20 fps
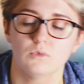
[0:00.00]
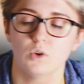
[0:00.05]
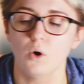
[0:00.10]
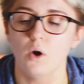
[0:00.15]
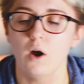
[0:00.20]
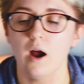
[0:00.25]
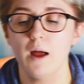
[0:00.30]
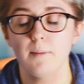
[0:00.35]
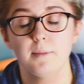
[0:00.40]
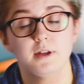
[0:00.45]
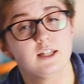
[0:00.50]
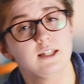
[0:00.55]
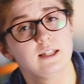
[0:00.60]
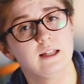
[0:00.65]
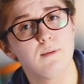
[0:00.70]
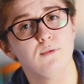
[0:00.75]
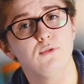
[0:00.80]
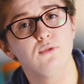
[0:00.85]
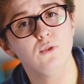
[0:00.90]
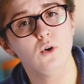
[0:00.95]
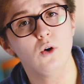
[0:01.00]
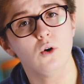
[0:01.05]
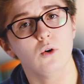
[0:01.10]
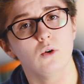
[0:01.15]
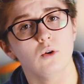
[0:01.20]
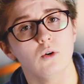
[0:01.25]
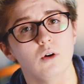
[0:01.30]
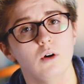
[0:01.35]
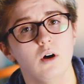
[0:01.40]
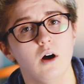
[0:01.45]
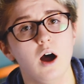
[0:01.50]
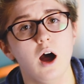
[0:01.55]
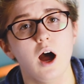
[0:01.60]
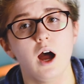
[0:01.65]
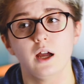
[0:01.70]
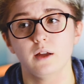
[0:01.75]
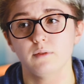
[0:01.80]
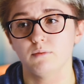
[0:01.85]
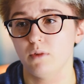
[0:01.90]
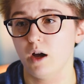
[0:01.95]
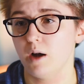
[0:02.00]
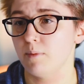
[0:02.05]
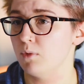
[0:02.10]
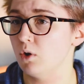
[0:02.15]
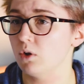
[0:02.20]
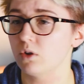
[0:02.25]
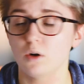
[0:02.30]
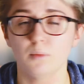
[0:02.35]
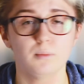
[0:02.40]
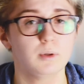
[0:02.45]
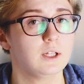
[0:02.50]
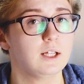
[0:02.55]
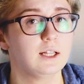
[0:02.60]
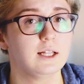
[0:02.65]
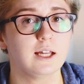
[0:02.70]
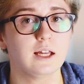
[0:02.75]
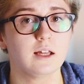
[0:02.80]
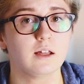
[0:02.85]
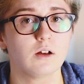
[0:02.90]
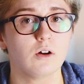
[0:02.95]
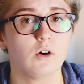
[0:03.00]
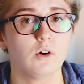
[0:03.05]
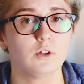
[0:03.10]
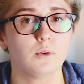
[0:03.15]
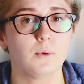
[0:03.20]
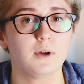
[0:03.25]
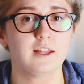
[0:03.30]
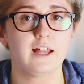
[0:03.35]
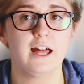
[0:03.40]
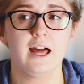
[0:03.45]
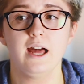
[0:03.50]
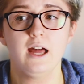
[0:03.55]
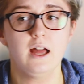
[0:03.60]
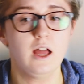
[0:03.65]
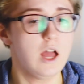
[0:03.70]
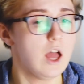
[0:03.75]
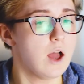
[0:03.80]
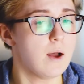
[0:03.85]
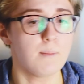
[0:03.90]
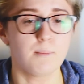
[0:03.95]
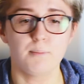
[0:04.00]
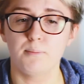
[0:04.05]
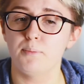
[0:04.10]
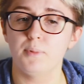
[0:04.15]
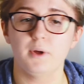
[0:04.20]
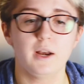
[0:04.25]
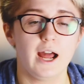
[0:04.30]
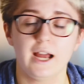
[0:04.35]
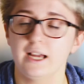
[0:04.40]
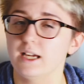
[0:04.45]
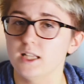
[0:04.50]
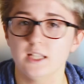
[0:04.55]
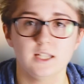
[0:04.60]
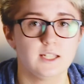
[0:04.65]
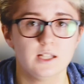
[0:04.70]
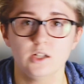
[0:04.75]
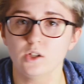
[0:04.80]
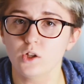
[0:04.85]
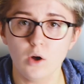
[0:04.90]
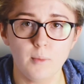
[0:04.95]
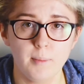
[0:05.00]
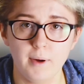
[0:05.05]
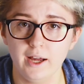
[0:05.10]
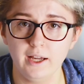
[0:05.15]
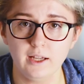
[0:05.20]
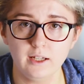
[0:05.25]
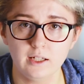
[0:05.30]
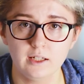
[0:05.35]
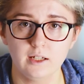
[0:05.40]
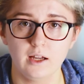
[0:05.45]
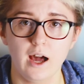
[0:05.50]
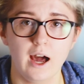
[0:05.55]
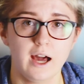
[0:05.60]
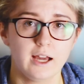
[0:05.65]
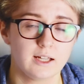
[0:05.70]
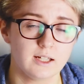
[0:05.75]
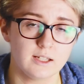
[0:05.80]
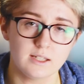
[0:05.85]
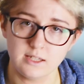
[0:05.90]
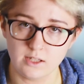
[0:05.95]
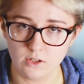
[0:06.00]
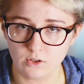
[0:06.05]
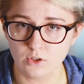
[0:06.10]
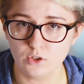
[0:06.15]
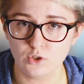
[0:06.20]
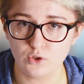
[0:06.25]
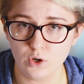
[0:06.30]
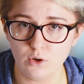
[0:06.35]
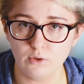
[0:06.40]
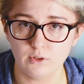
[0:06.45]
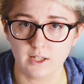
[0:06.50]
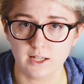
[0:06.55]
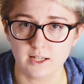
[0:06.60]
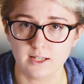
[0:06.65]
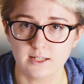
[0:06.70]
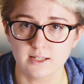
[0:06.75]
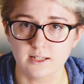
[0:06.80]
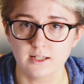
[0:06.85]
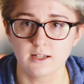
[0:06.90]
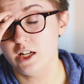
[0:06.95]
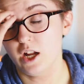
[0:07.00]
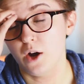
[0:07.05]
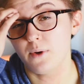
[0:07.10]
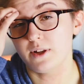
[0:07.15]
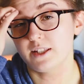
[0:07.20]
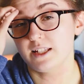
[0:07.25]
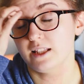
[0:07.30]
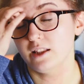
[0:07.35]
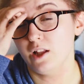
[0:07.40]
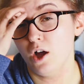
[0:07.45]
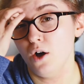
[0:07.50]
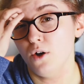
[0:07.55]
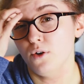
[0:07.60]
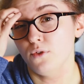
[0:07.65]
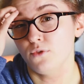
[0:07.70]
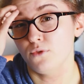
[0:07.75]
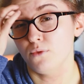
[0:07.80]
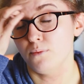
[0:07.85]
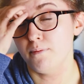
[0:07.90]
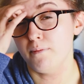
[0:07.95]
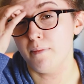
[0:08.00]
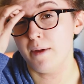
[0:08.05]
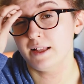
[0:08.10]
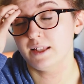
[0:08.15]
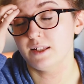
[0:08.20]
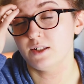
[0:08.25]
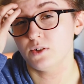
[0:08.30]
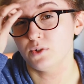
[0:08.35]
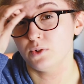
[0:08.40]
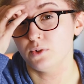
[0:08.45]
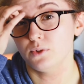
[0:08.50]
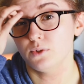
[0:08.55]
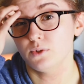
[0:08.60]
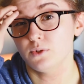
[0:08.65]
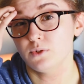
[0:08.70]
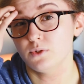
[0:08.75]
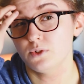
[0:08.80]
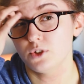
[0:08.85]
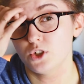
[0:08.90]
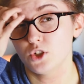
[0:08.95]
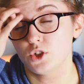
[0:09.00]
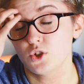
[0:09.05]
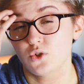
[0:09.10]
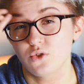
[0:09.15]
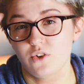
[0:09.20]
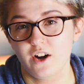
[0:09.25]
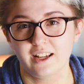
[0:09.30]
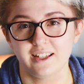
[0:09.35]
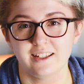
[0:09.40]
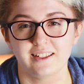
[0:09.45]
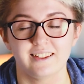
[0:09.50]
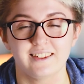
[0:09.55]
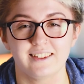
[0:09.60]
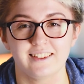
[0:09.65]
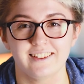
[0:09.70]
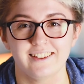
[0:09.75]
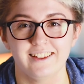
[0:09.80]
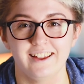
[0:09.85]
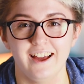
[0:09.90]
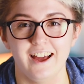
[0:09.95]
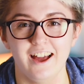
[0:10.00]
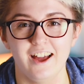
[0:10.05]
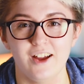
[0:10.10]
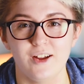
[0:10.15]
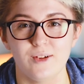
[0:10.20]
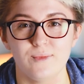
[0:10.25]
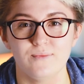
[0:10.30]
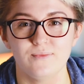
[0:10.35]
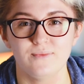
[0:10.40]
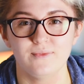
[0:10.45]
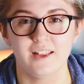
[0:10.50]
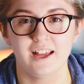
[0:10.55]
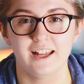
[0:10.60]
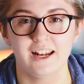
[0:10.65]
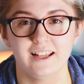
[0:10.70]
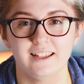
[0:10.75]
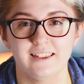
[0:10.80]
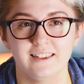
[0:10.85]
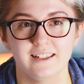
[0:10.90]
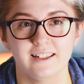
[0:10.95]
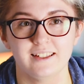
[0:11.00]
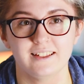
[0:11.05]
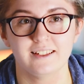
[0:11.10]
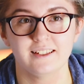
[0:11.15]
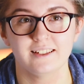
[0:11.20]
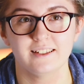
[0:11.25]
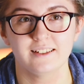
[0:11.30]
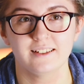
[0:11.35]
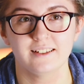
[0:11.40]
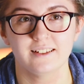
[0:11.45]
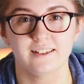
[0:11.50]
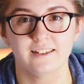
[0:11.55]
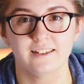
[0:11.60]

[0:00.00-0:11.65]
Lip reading: Or I'm at step 4. I'm not completely all the way there, but I can still go back. I can still control this. You know, it's a lot of mental strength, and I think